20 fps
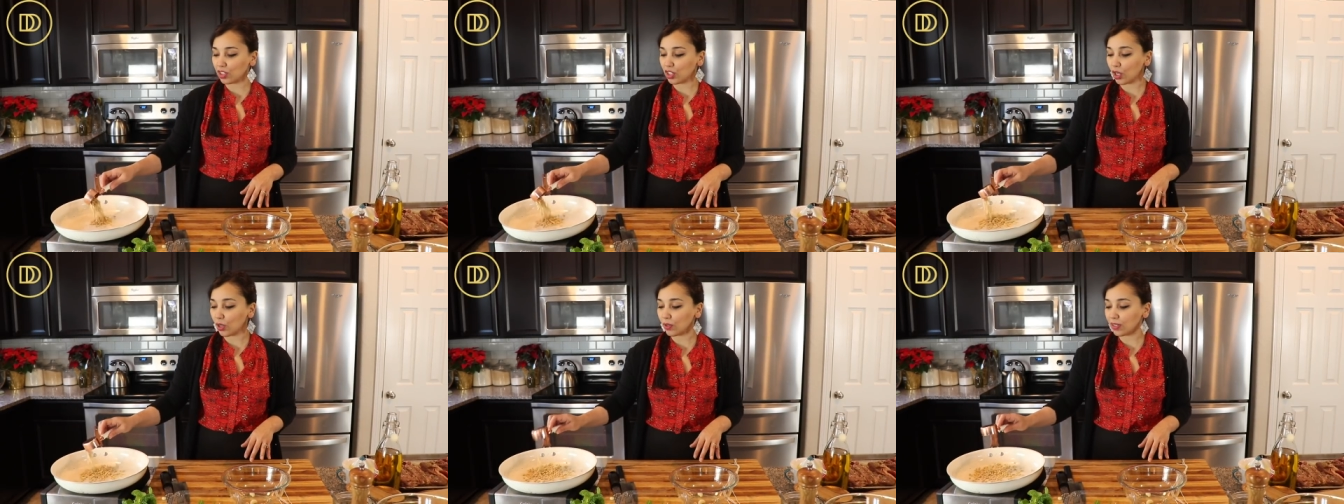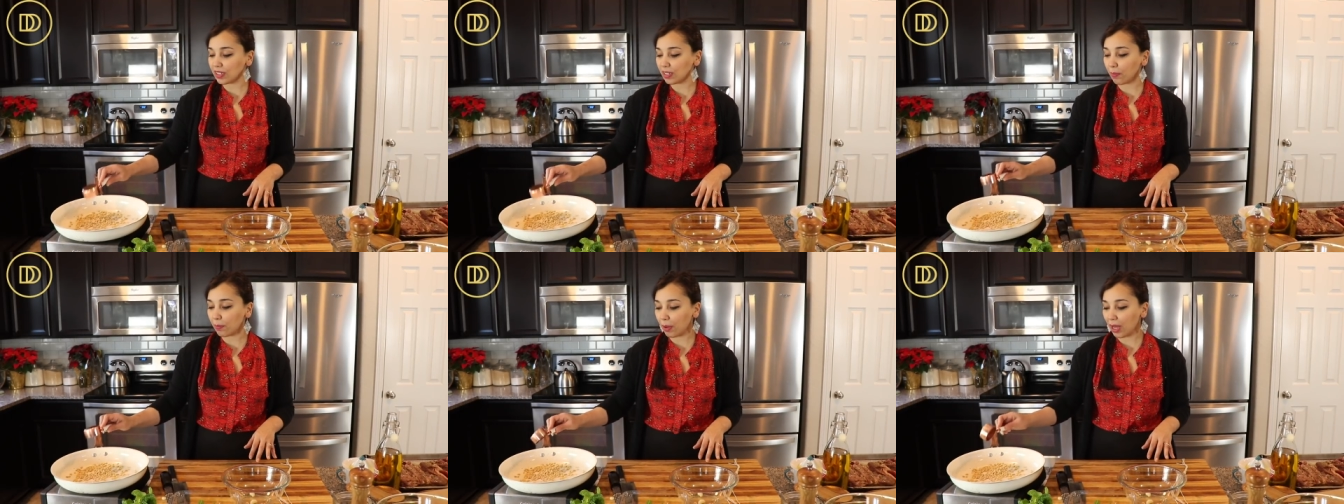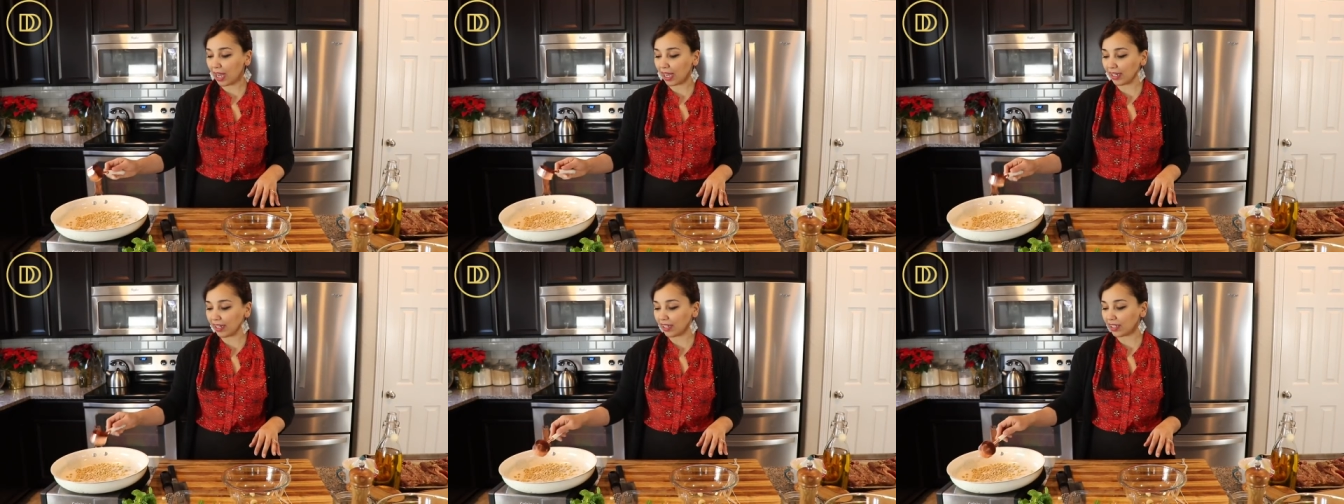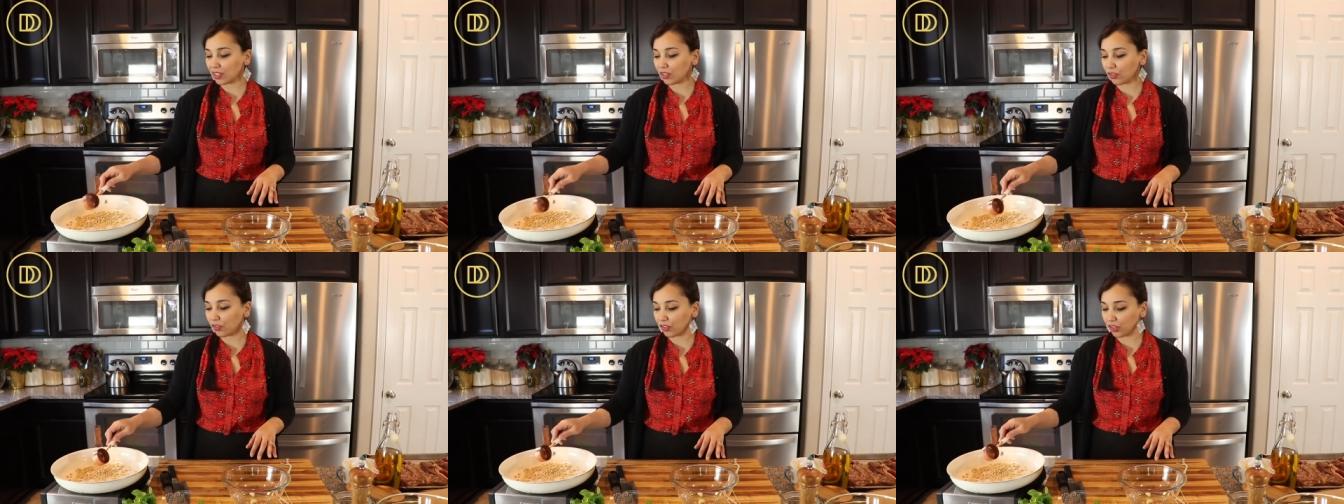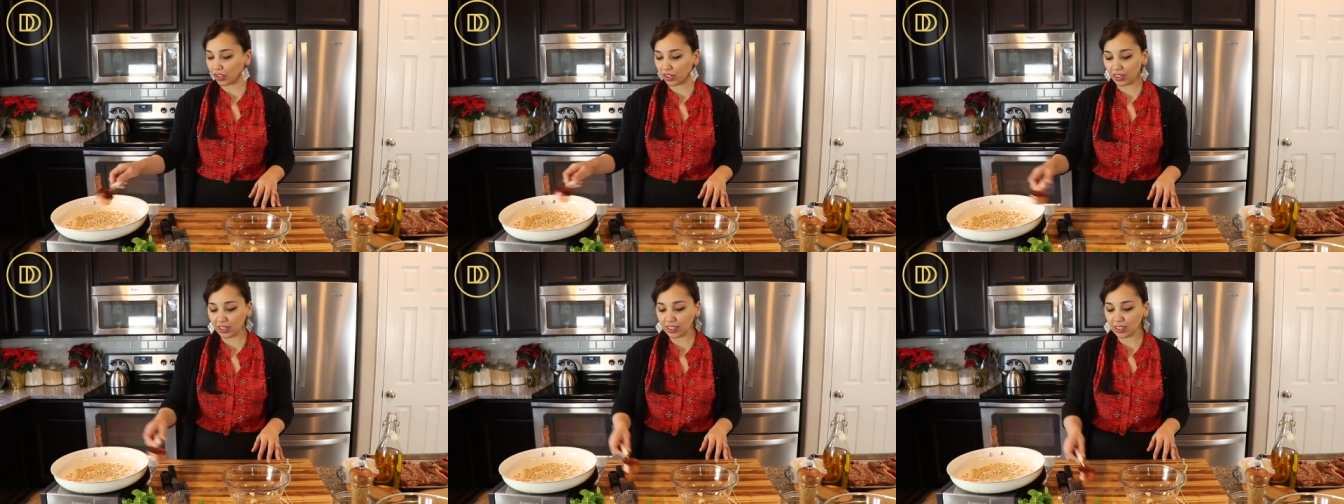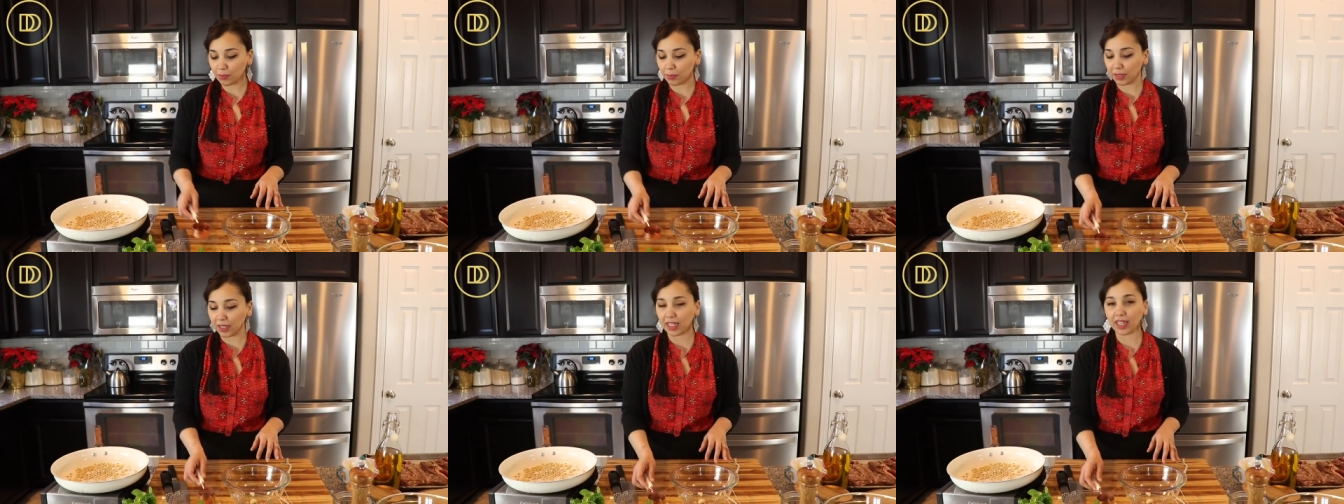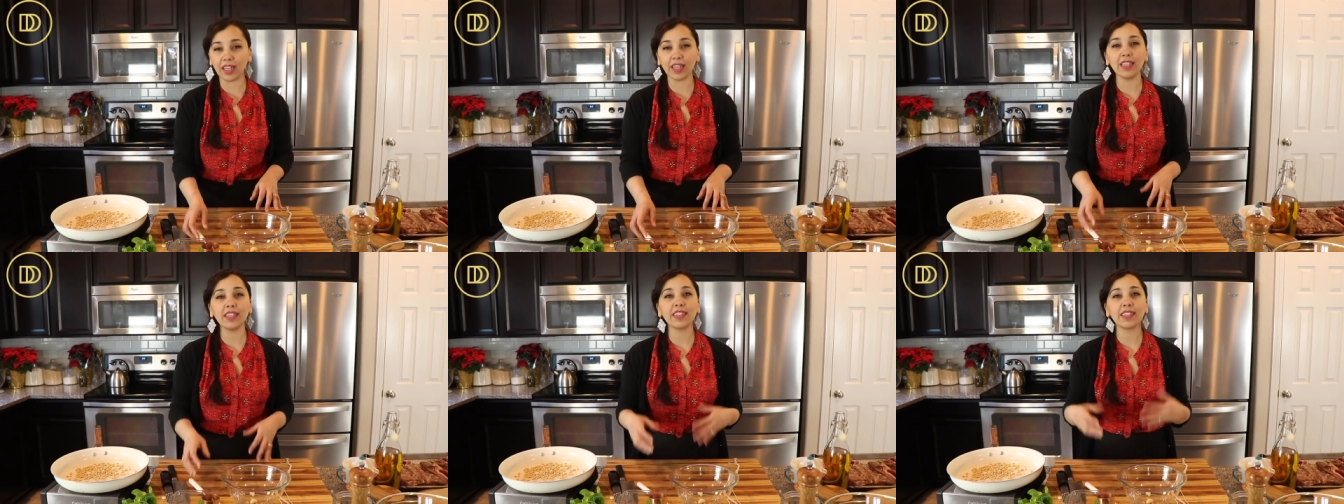toast the pine nuts first
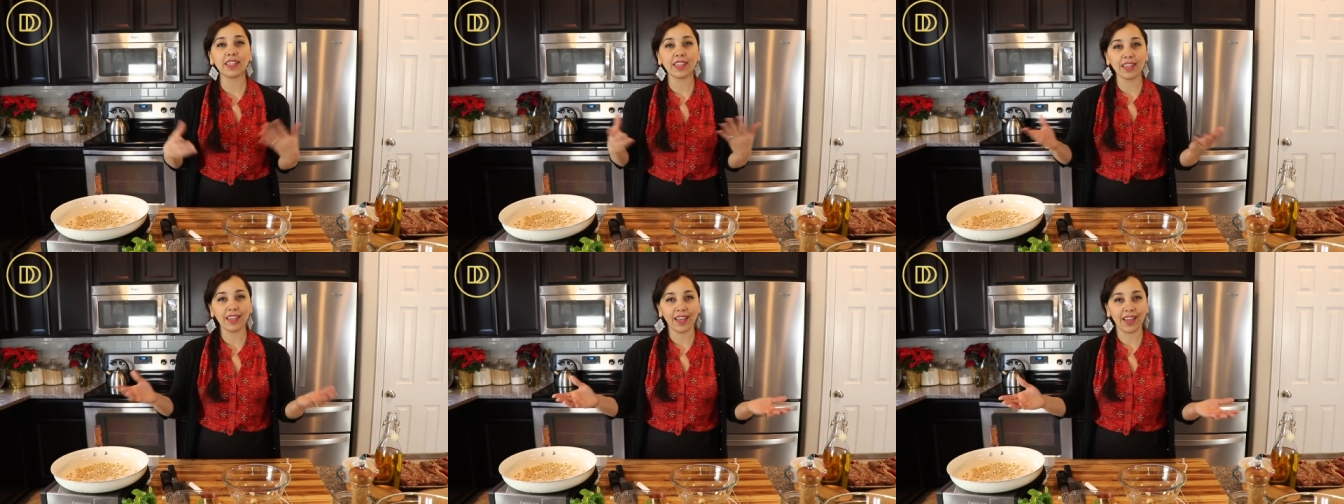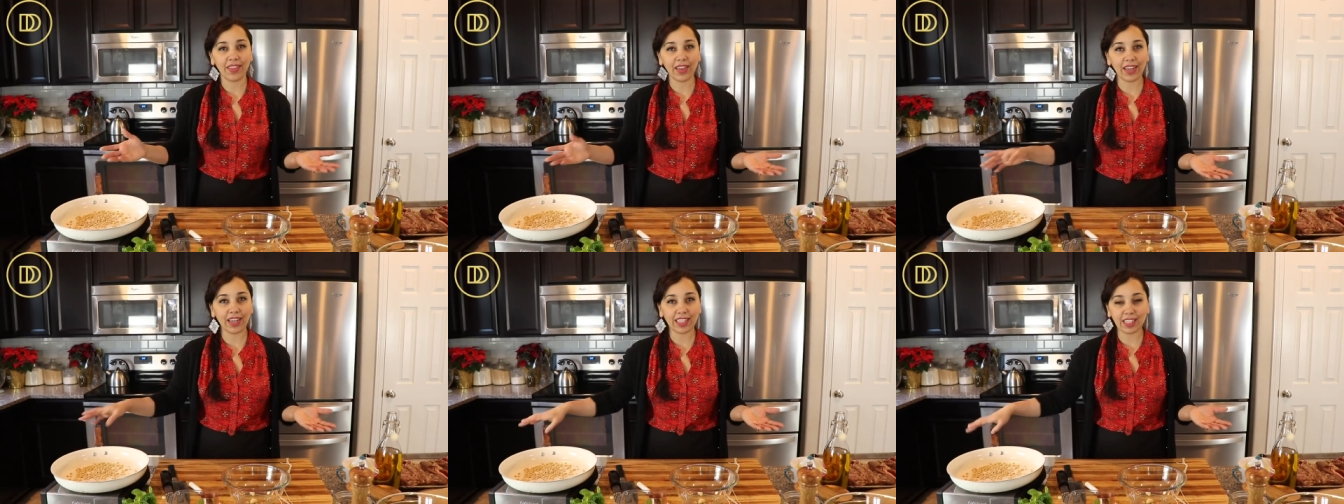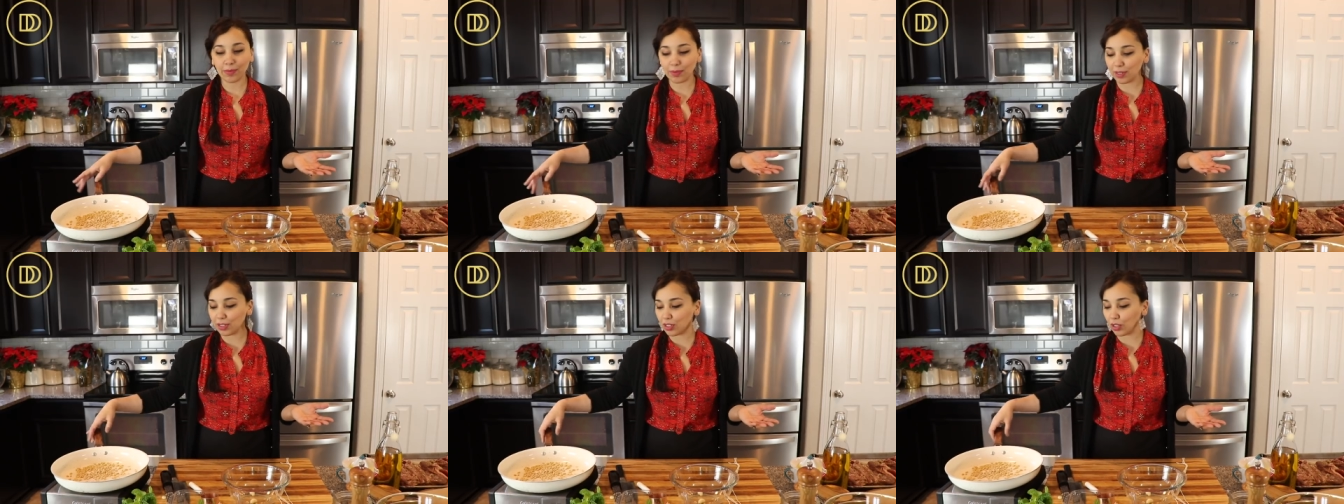because they need to be